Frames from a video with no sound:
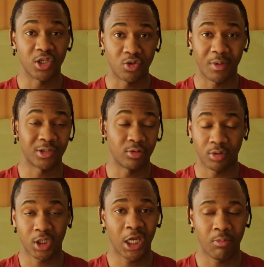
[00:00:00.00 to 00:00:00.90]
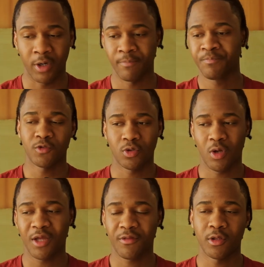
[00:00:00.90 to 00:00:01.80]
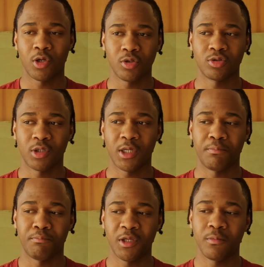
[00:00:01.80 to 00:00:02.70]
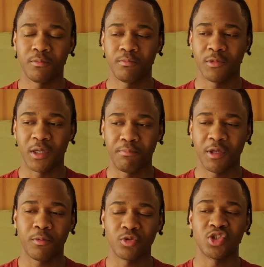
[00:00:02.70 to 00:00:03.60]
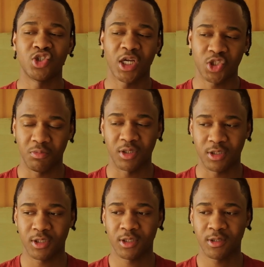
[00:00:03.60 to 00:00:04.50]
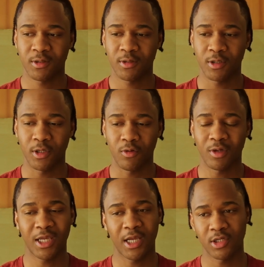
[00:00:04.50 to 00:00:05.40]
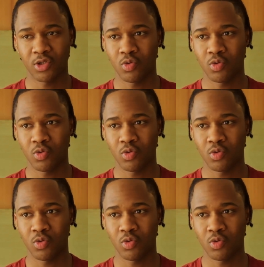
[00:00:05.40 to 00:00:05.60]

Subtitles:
directly to the camera. So I think also that people's judgment, can,